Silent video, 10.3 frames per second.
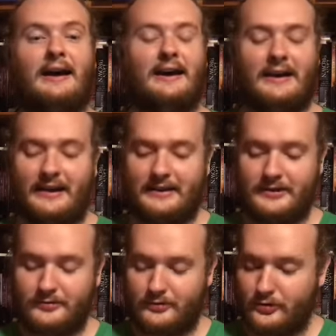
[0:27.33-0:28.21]

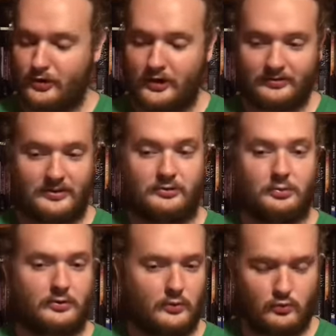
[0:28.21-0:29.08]
I thought this
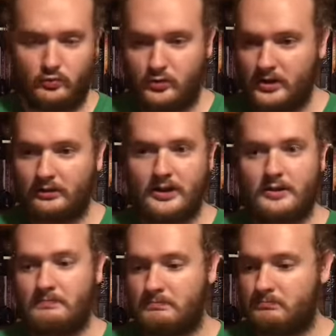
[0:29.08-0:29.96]
was a
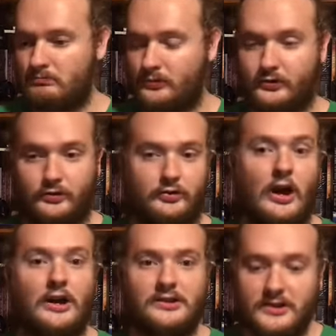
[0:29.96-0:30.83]
really
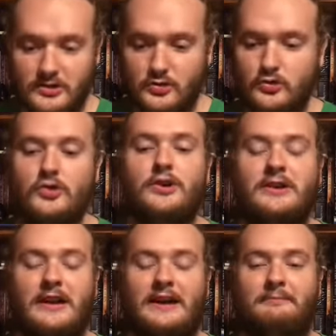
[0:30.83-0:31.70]
solid,
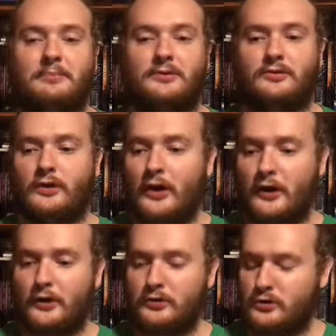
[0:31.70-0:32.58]
good
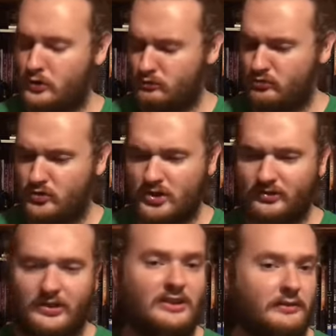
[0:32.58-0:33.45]
episode,
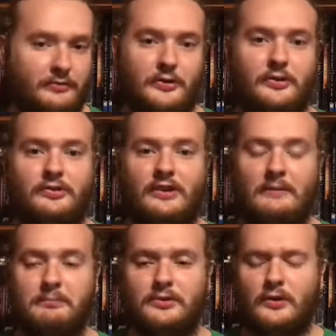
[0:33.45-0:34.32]
just like the first
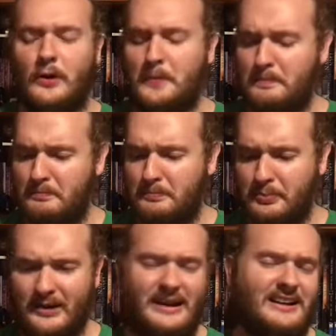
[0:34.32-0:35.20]
episode,
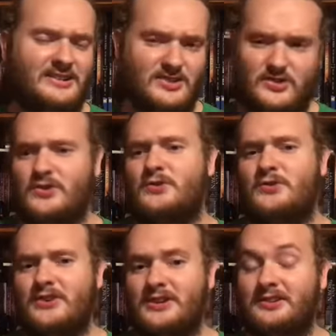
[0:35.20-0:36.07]
but I
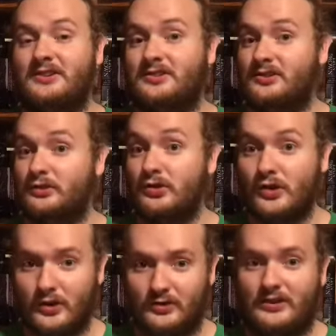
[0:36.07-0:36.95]
don't think it's as
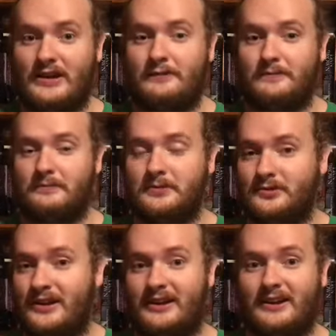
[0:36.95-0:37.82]
good as that
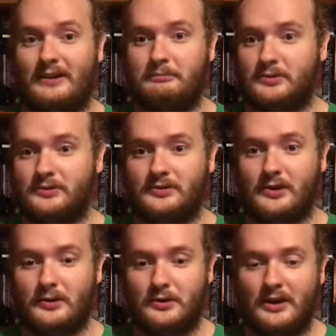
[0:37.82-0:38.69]
second
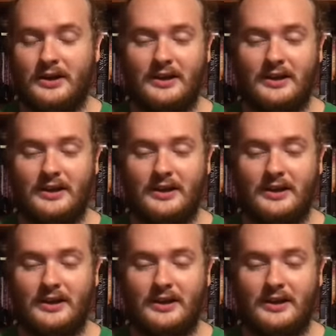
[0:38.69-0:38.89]
episode.